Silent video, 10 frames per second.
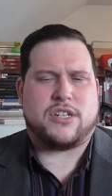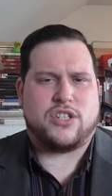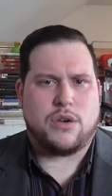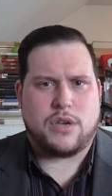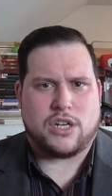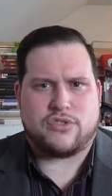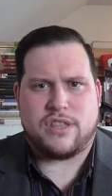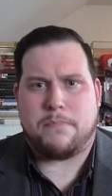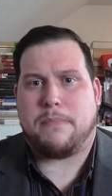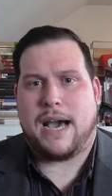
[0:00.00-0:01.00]
much no country
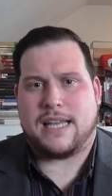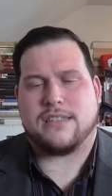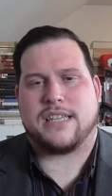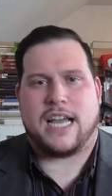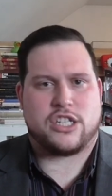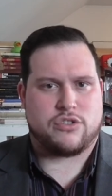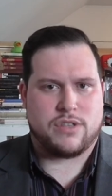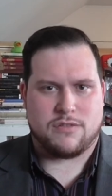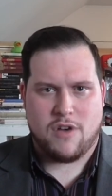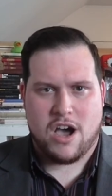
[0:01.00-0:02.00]
that bans Catcher
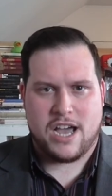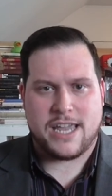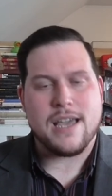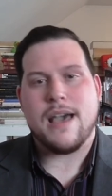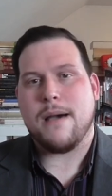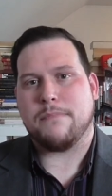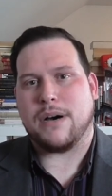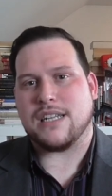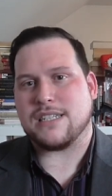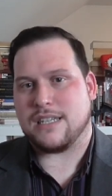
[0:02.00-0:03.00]
in the Rye,
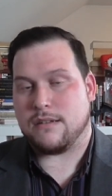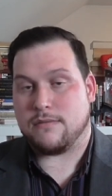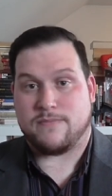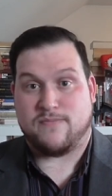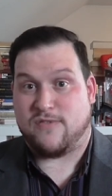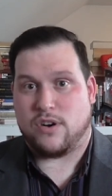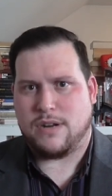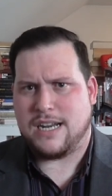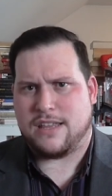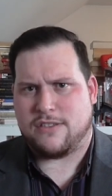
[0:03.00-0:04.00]
but for
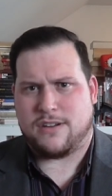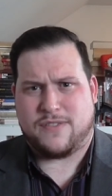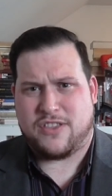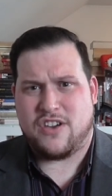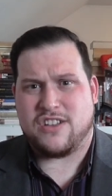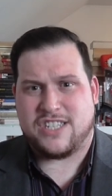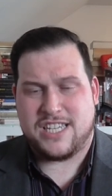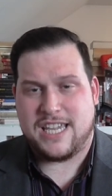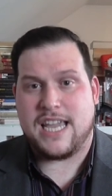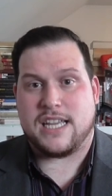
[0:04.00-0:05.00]
nearly for 30
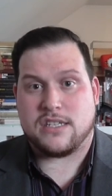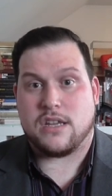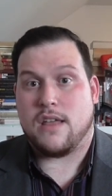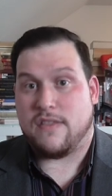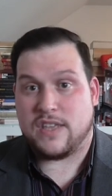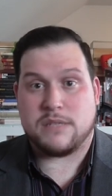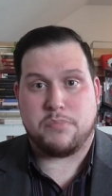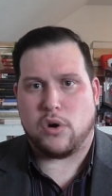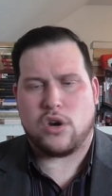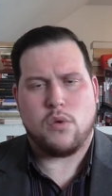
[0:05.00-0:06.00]
years, this
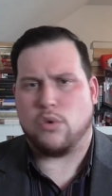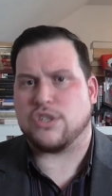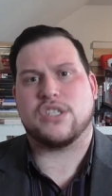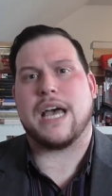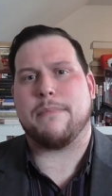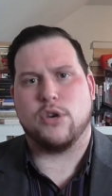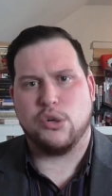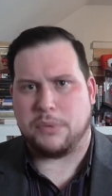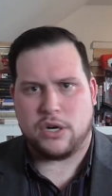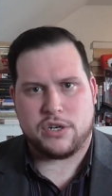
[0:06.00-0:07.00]
book was a
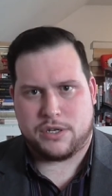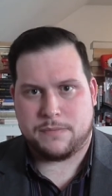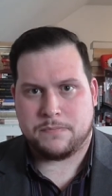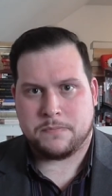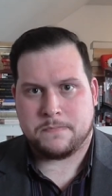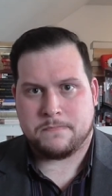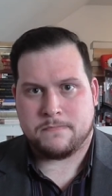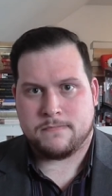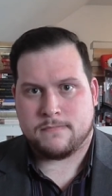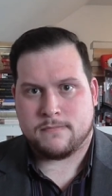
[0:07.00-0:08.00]
taboo book.
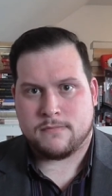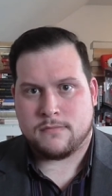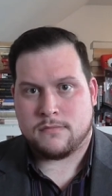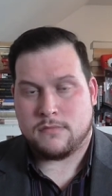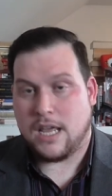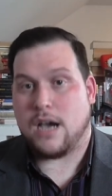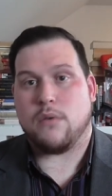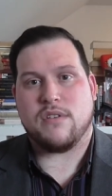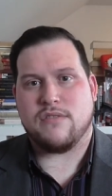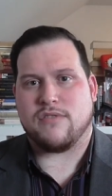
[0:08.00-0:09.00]

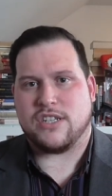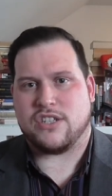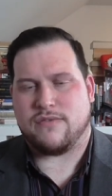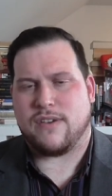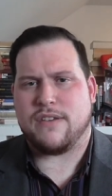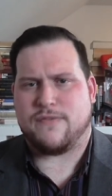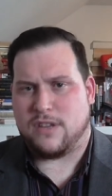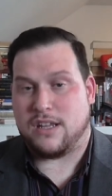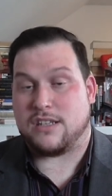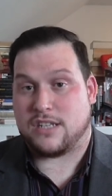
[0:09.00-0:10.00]
Now, in recent, very
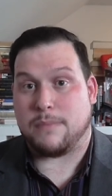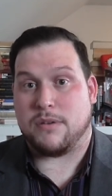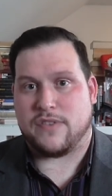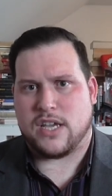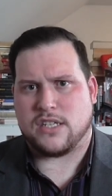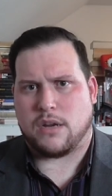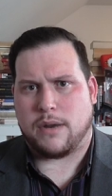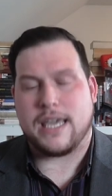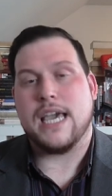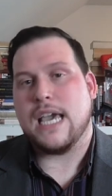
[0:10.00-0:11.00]
last couple of years
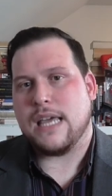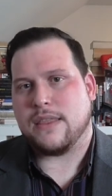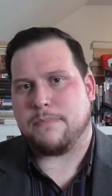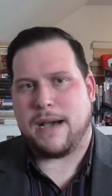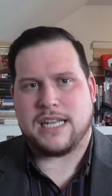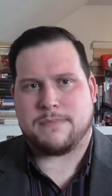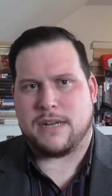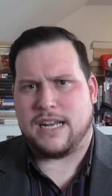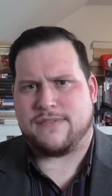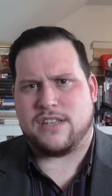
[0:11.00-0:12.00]
only, the ban's
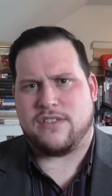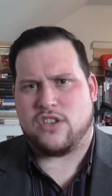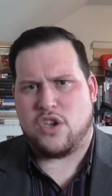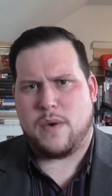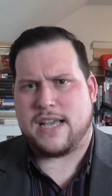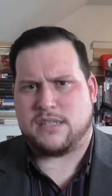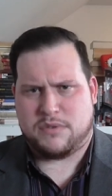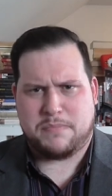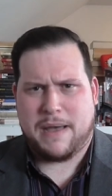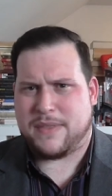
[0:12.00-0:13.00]
been lifted in the US. It
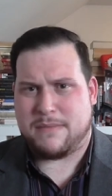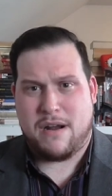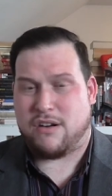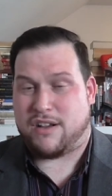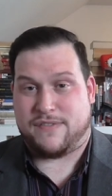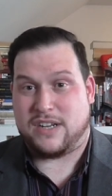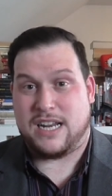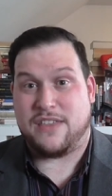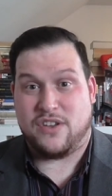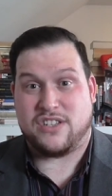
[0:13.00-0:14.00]
was banned in America for
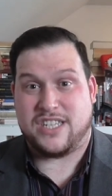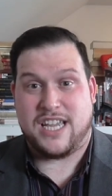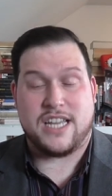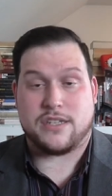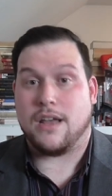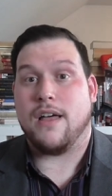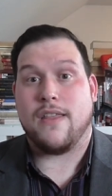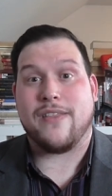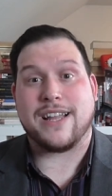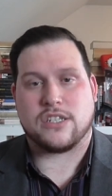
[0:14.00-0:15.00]
nearly 30 years.
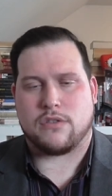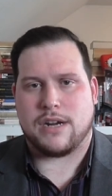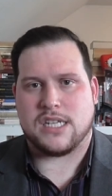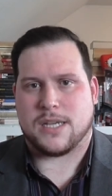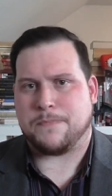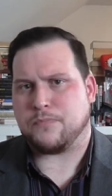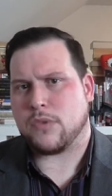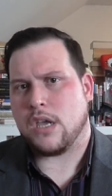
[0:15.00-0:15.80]
That's crazy.